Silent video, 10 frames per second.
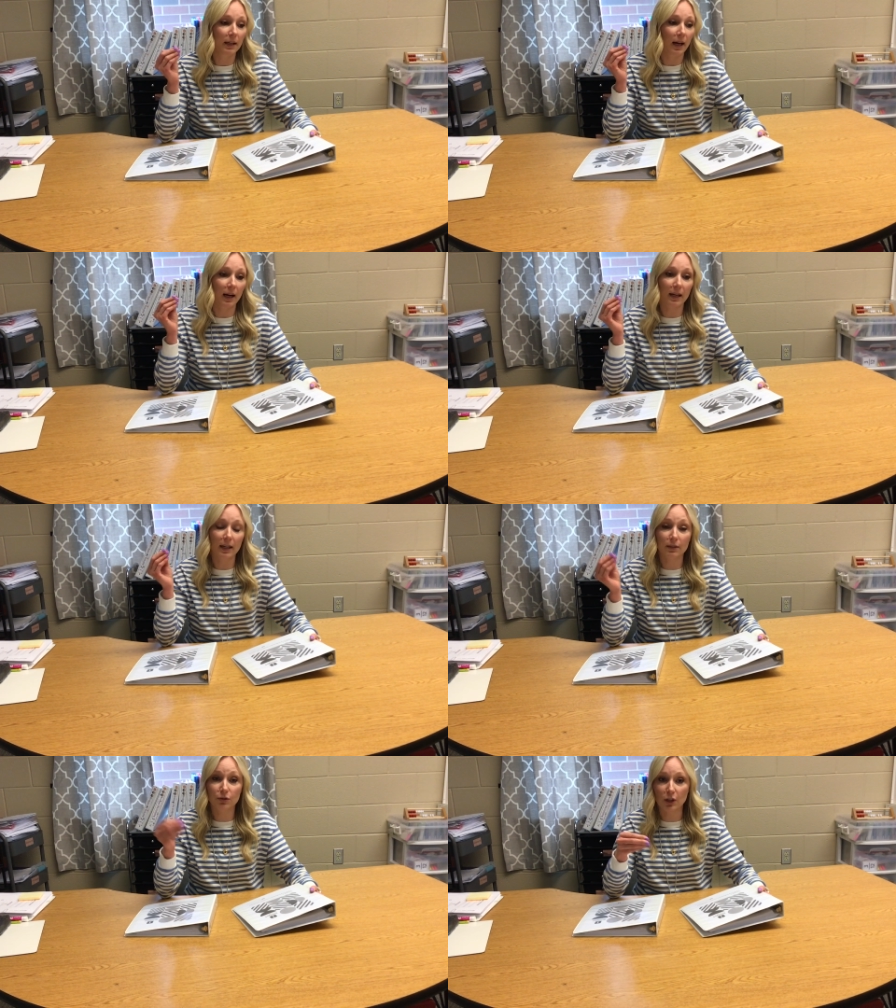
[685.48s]
and
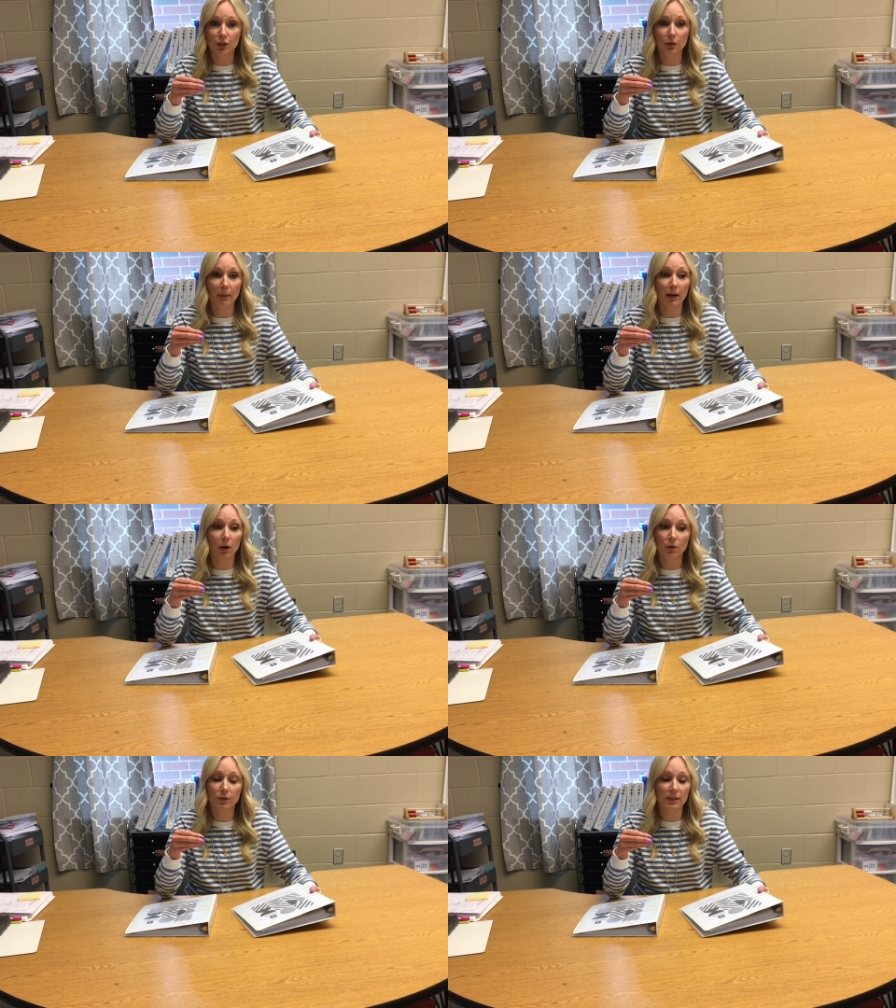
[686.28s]
kind of structure my
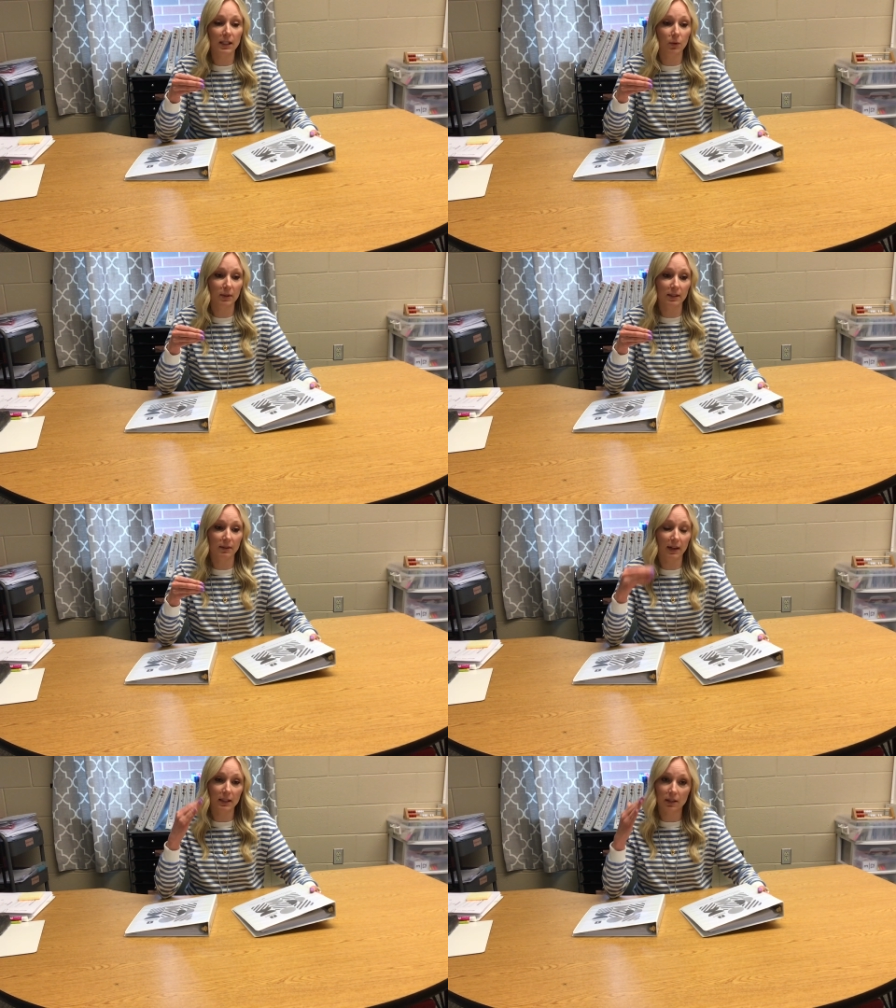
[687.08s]
own sequence of
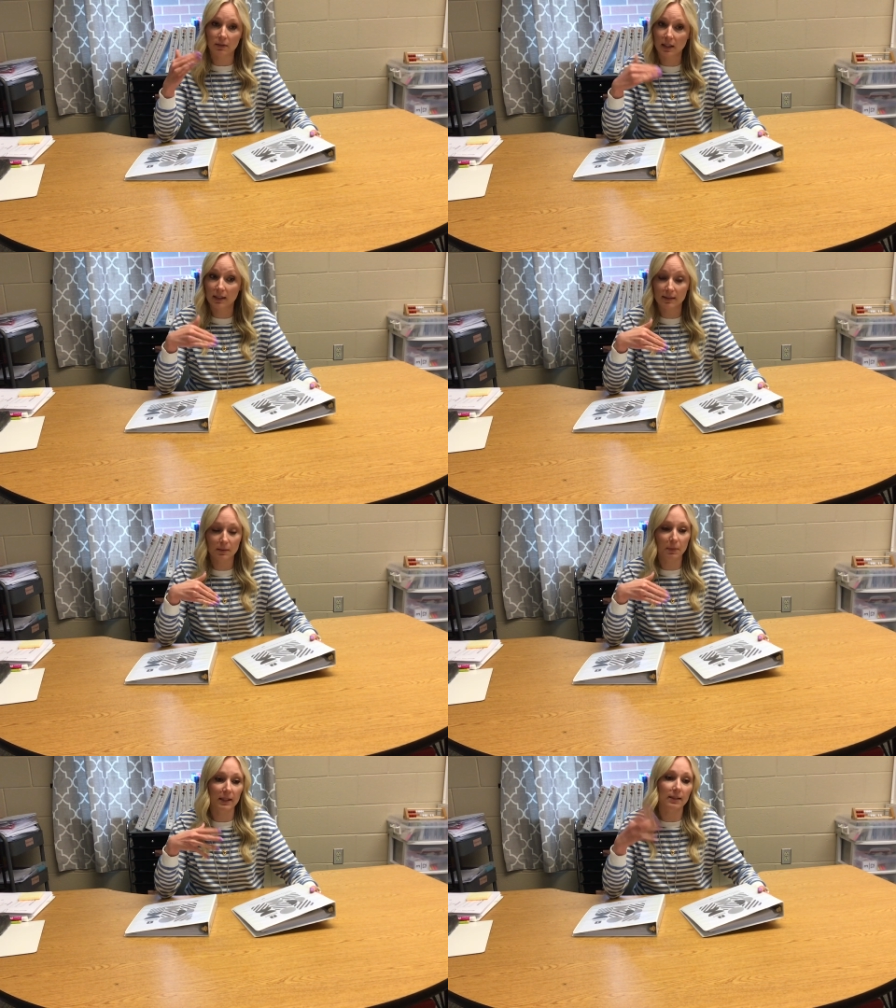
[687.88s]
activities
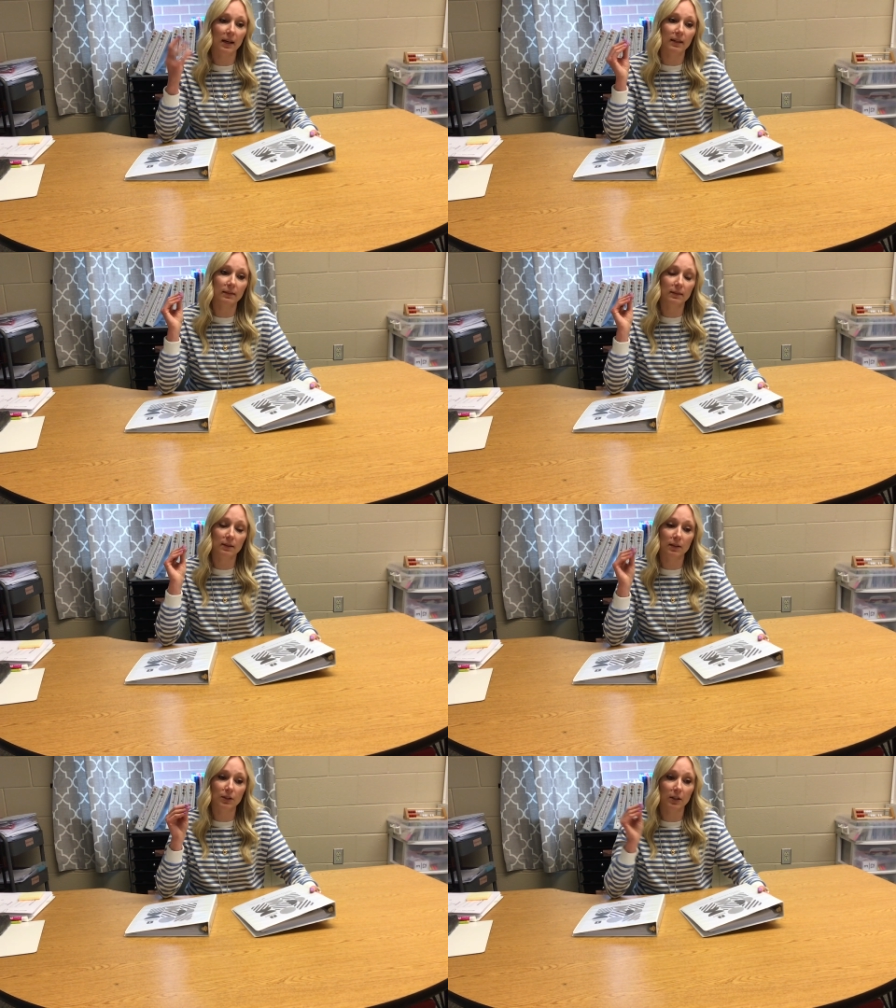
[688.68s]
based on
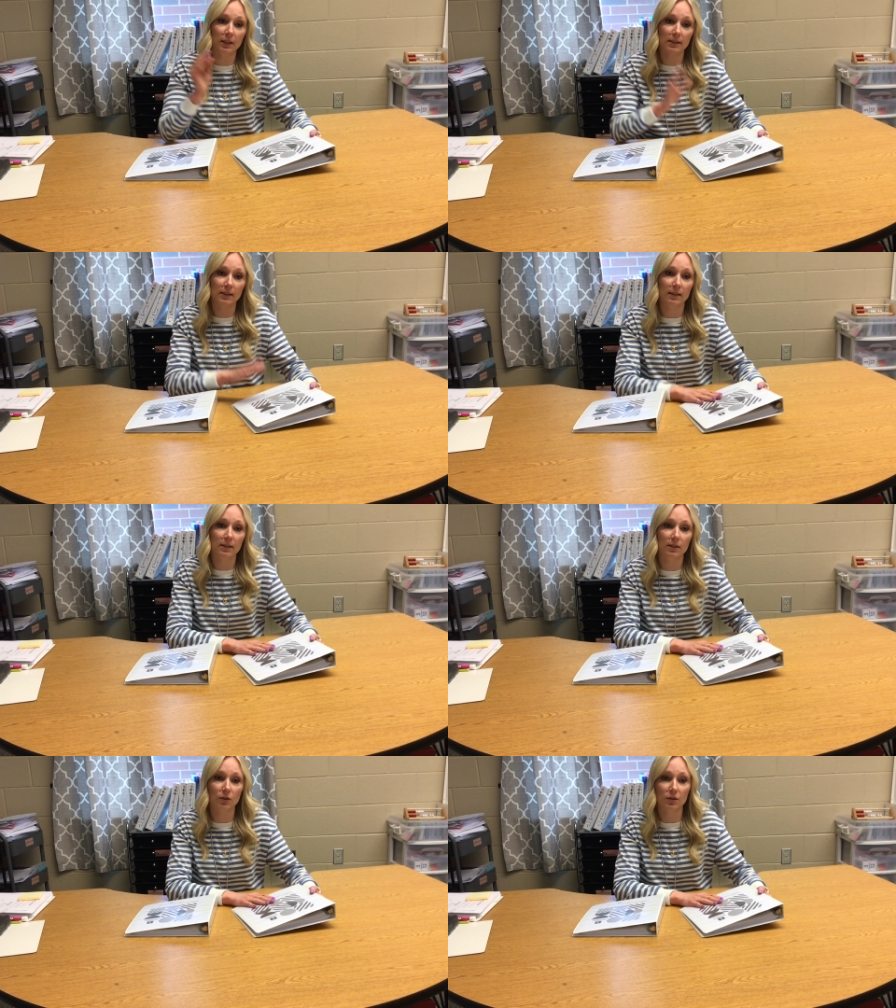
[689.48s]
the targeted skills
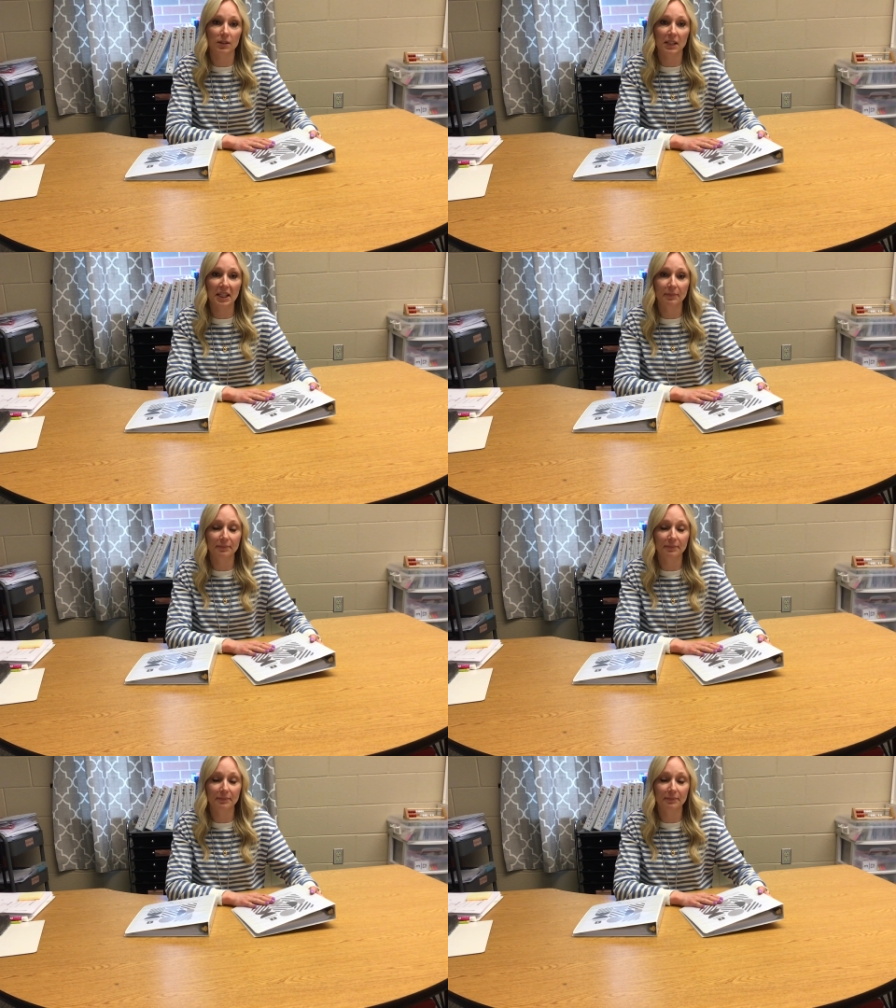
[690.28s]
the students need.